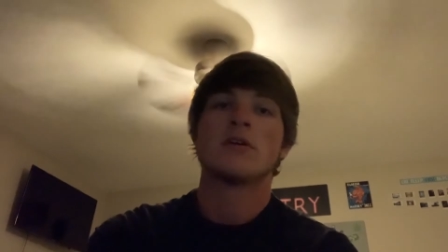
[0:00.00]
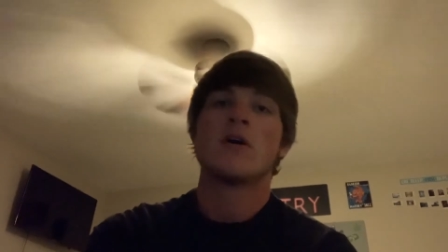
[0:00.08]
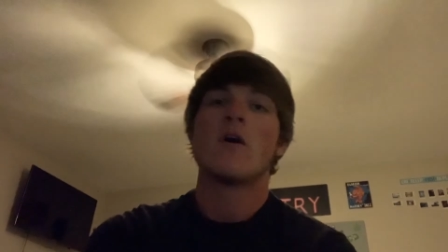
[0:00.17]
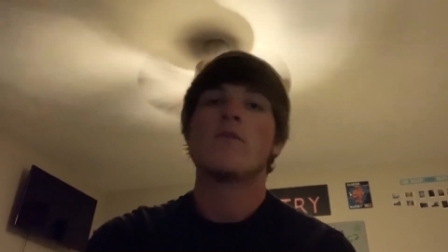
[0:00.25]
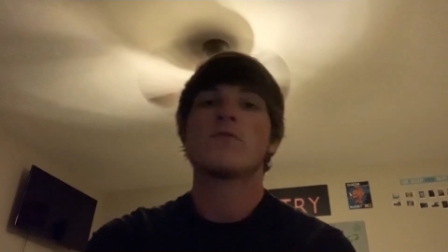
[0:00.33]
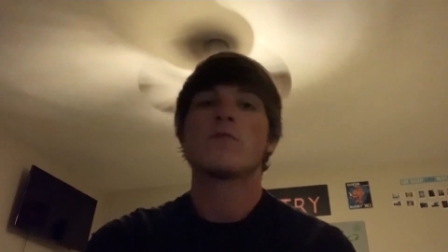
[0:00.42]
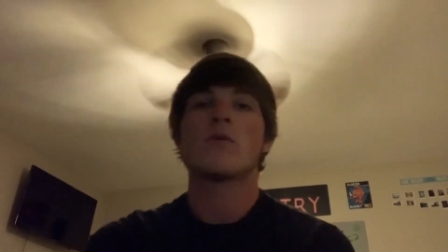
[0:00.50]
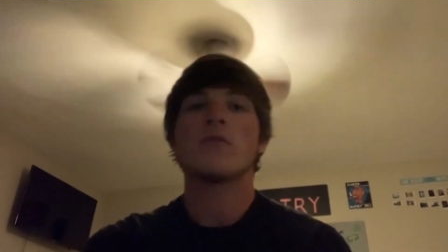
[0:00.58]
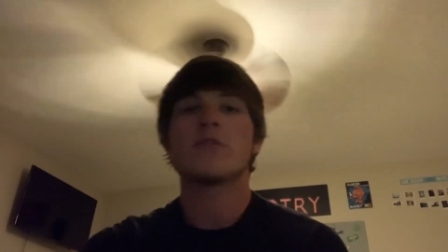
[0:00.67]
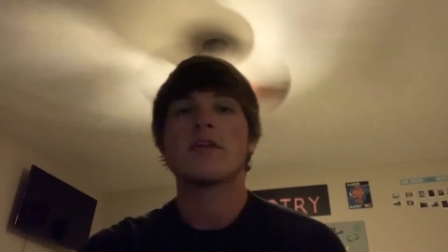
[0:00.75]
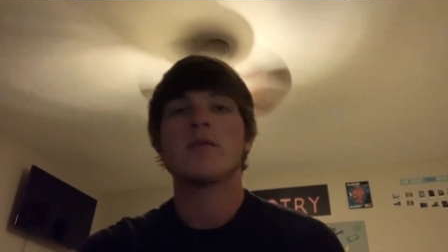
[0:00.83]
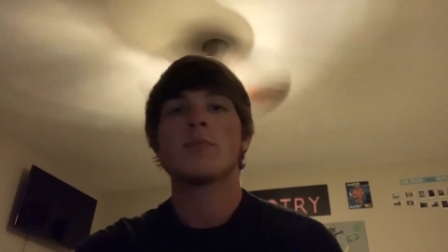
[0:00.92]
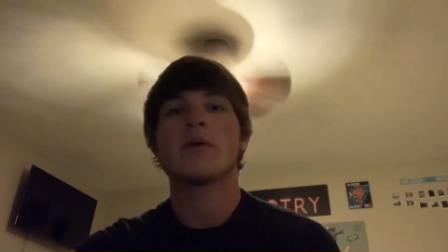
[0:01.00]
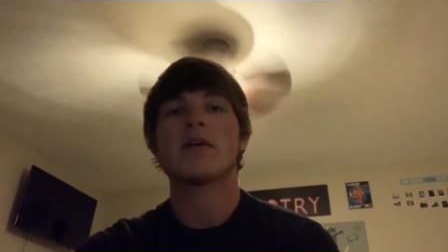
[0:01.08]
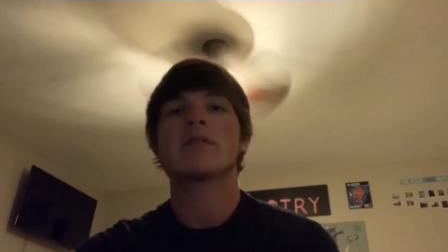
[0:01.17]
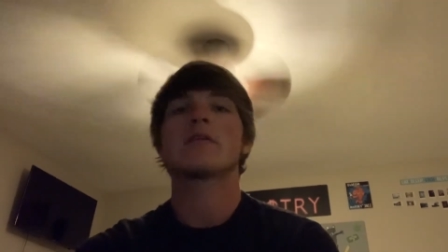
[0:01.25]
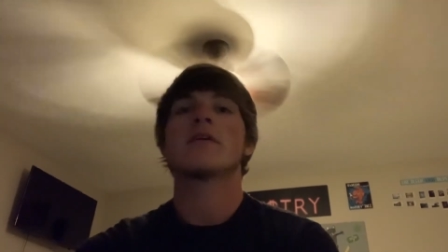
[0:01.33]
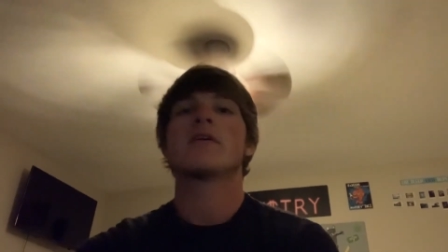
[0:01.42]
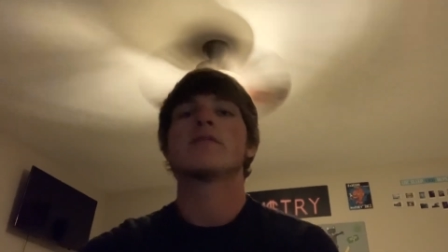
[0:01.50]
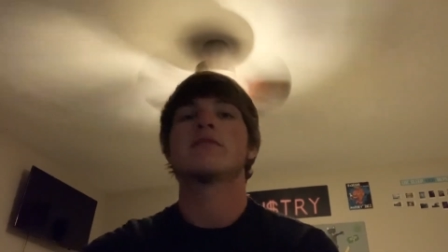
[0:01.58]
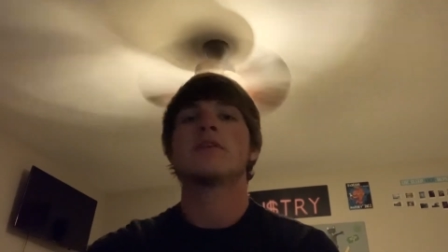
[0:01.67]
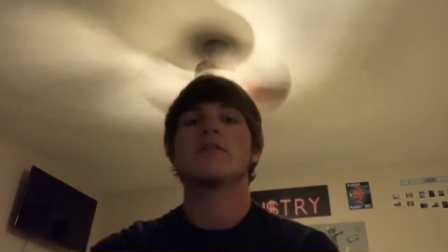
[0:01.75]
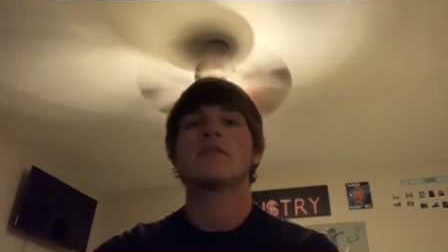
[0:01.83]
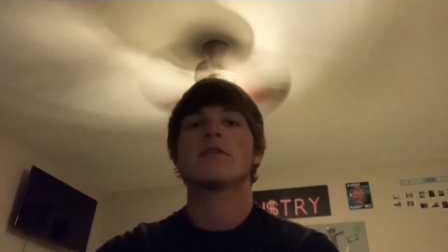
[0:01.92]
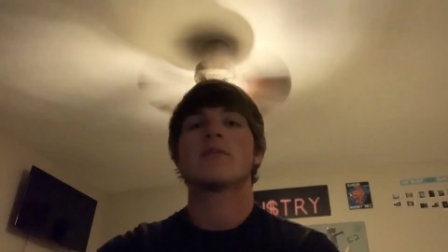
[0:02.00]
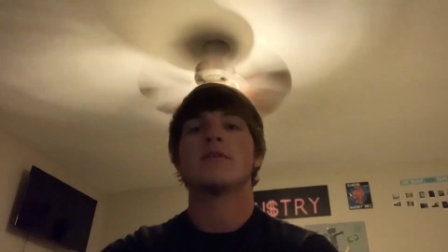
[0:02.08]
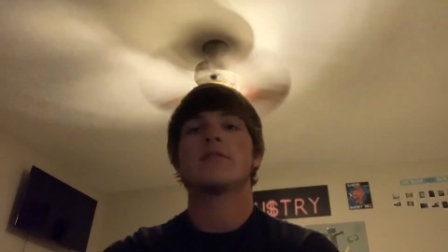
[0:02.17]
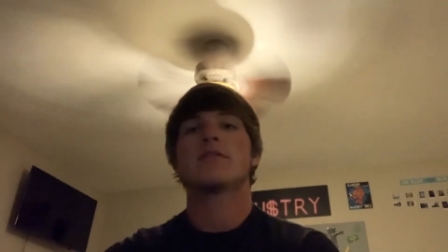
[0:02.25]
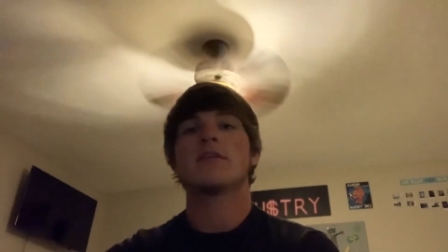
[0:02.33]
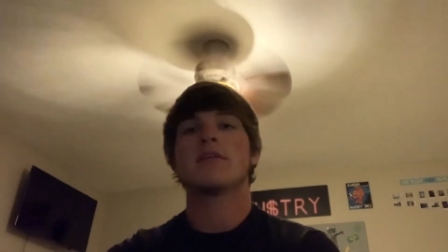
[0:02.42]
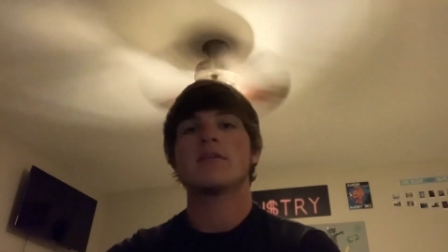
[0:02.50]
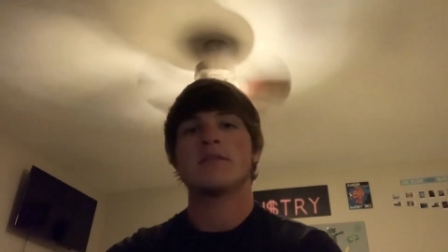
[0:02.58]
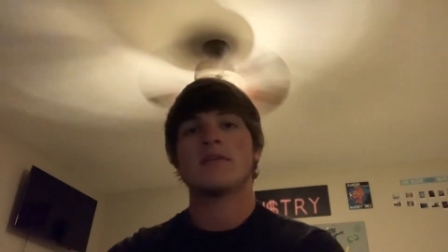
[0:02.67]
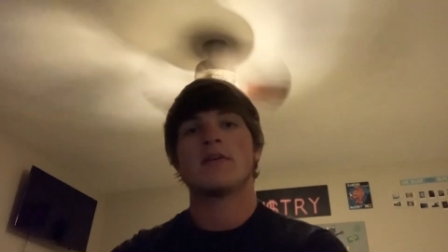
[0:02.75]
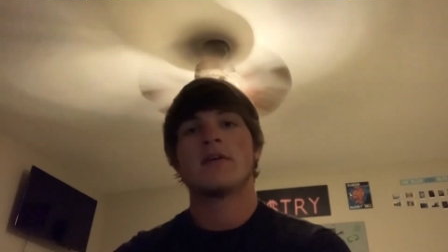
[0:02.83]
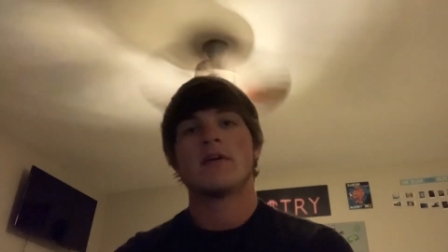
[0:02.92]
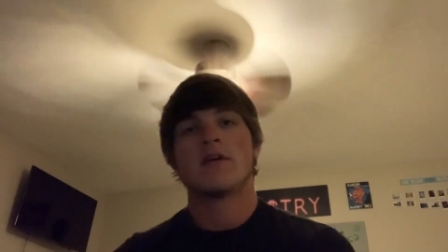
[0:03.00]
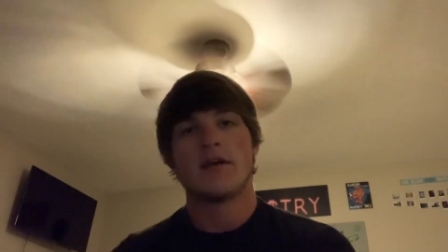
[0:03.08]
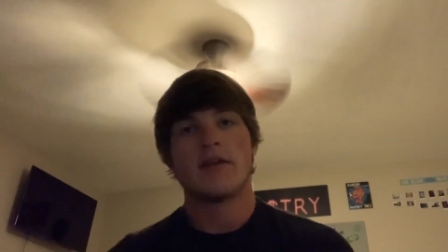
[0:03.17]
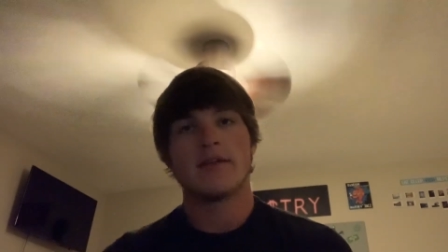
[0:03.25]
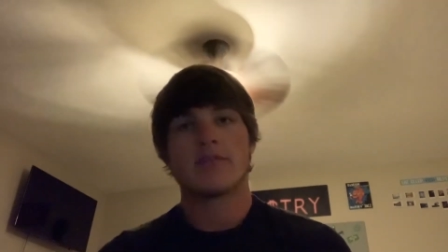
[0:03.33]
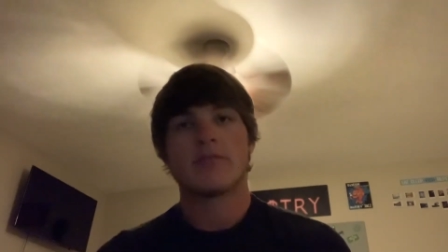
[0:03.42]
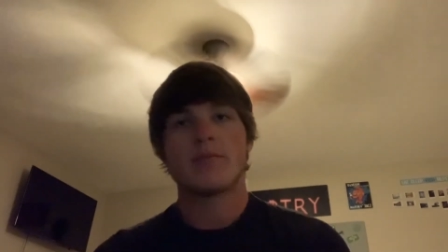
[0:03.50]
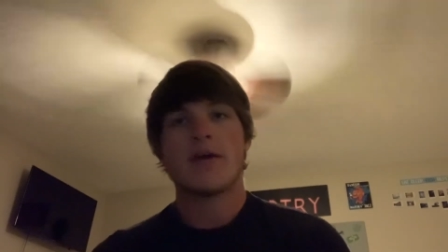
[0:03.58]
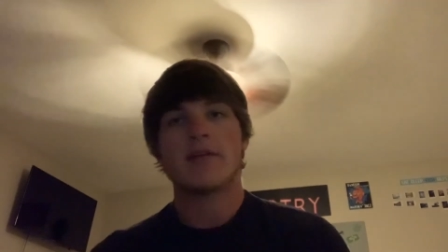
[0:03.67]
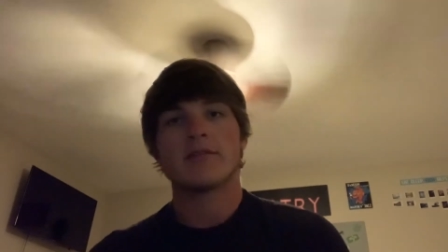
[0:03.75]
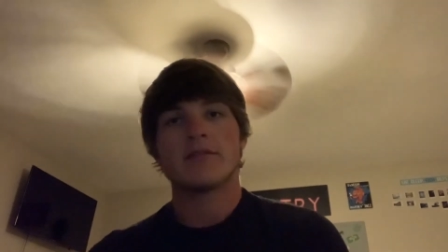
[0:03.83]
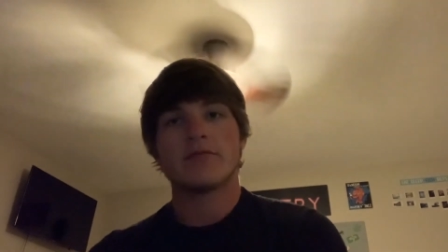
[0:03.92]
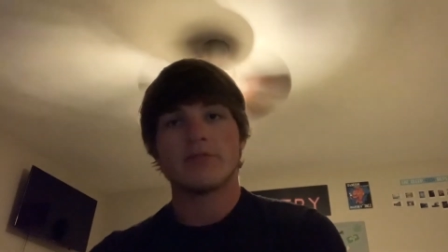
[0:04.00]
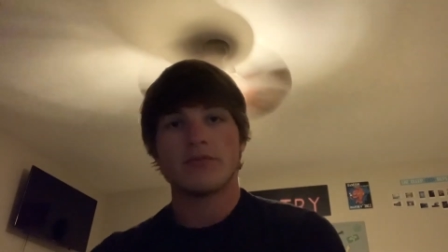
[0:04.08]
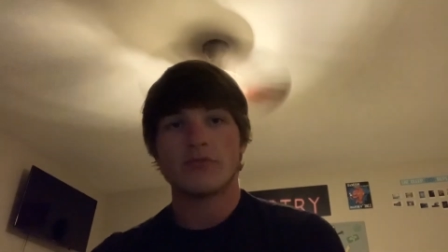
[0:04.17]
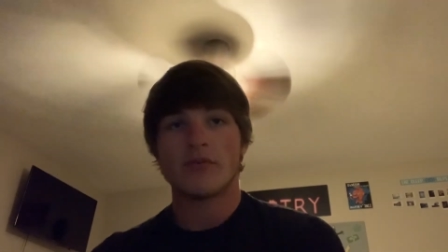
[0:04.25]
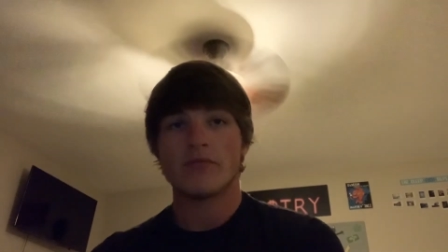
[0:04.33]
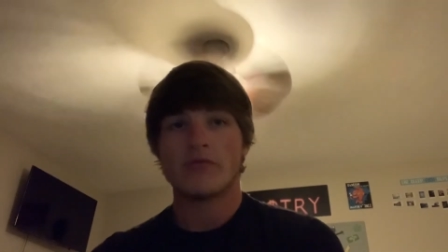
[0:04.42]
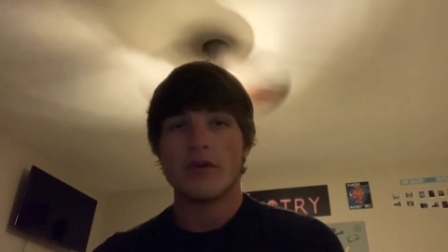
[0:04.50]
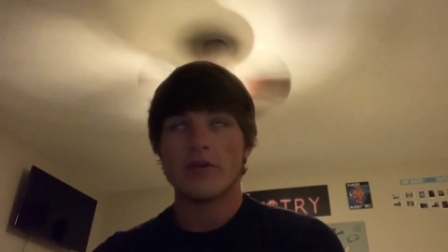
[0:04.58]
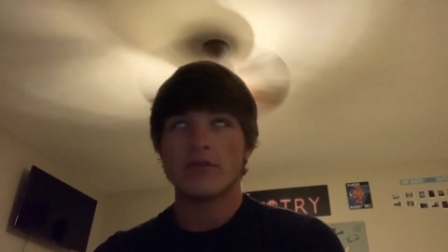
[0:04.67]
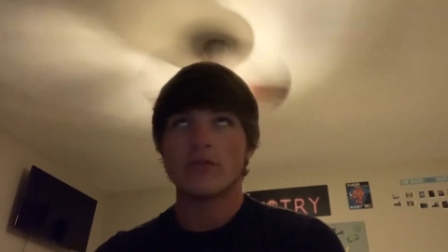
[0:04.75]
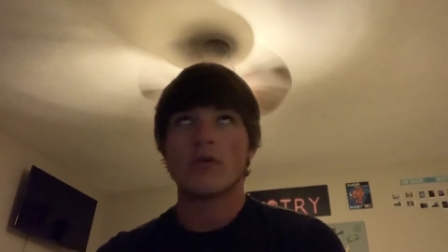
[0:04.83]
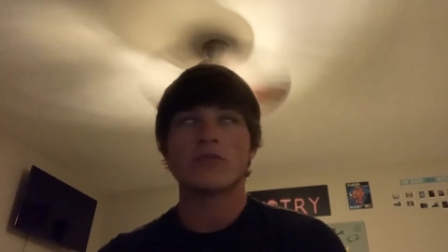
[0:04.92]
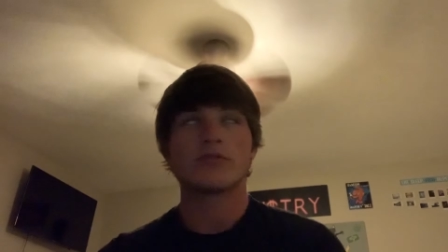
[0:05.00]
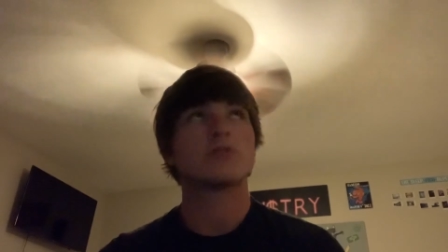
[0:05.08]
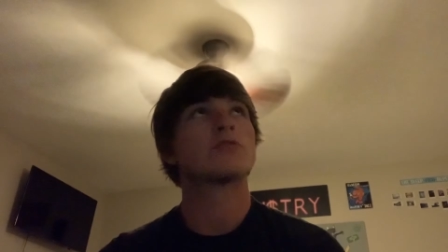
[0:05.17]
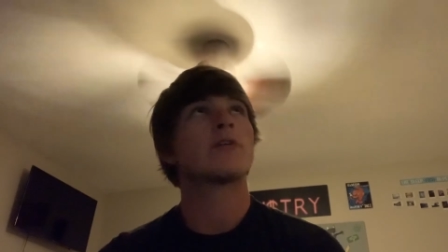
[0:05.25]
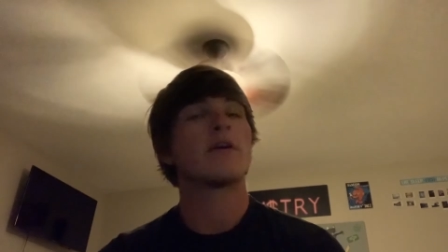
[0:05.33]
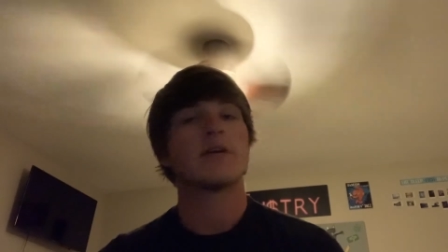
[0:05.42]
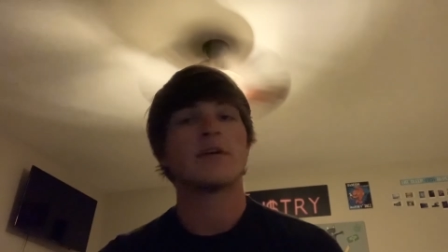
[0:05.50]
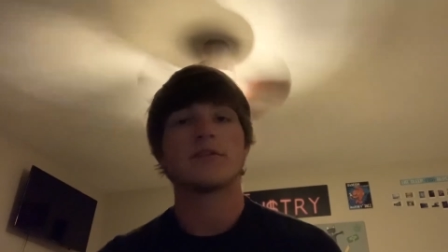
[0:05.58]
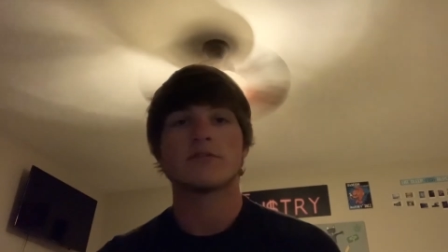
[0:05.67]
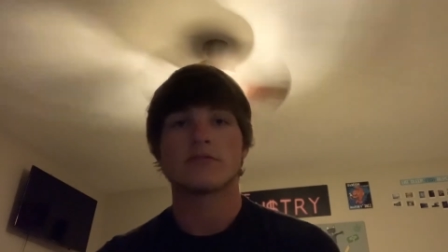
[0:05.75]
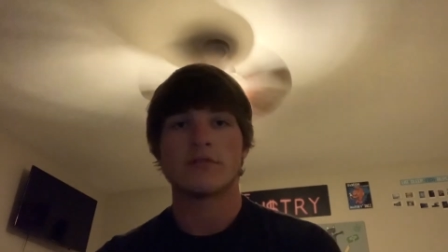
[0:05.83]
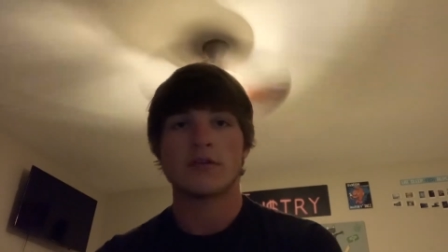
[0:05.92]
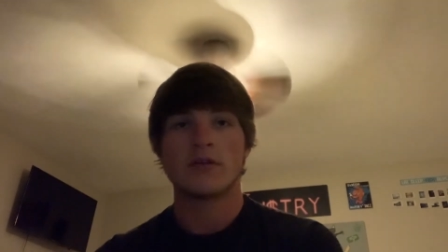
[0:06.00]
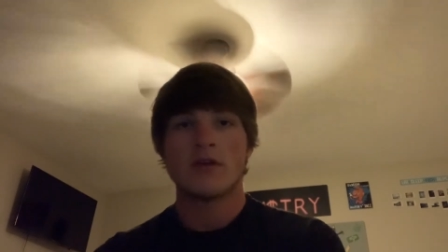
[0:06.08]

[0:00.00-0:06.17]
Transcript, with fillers: Overall, the impact of theater can be seen in its mass influence on various cultures throughout history.